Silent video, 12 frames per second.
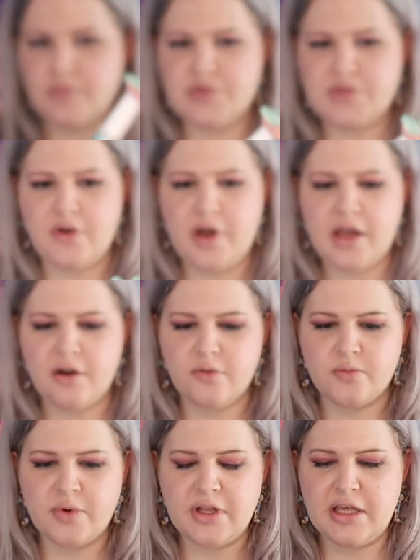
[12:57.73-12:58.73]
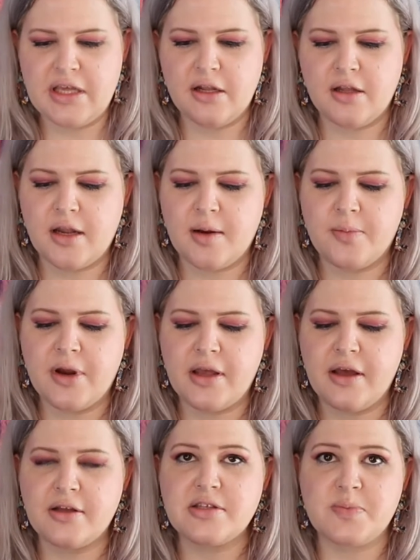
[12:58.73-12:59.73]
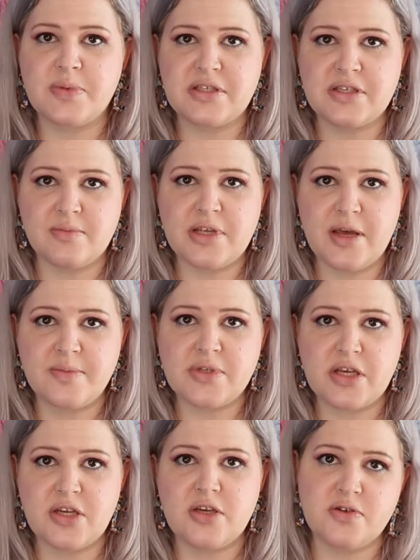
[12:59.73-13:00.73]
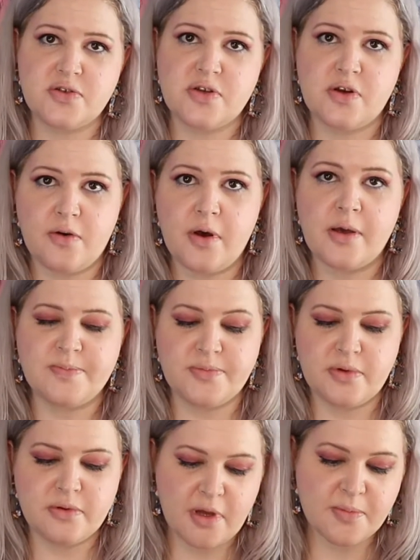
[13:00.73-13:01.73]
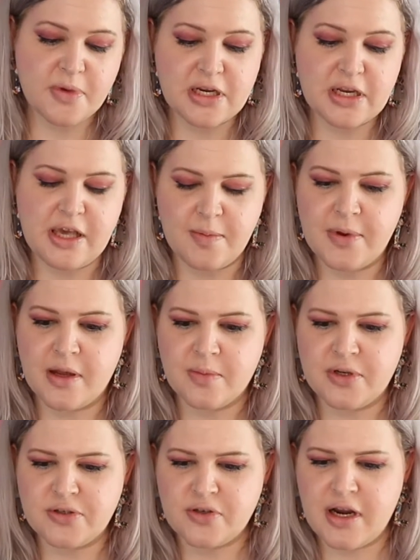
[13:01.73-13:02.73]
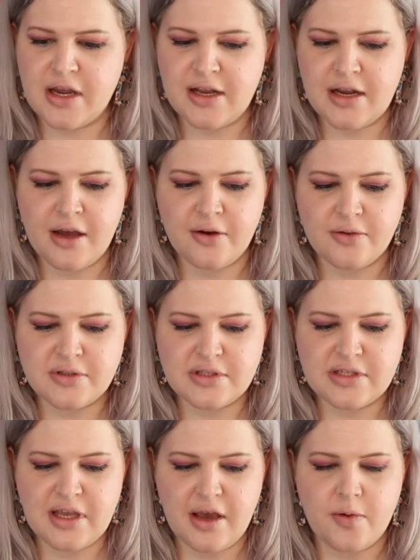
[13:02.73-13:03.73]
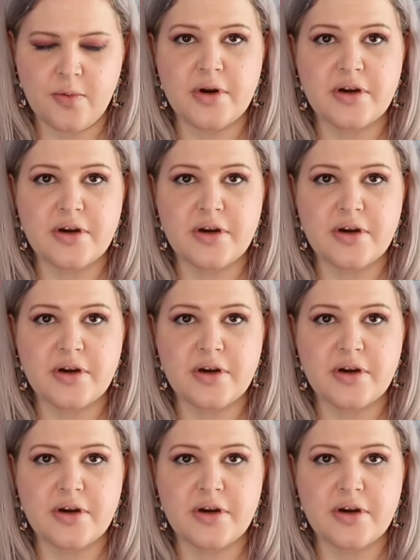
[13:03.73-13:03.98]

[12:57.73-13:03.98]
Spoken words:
So I don't really get a lot of breakouts, but sometimes I do, so I'm gonna keep it. I'm gonna try it out, see how it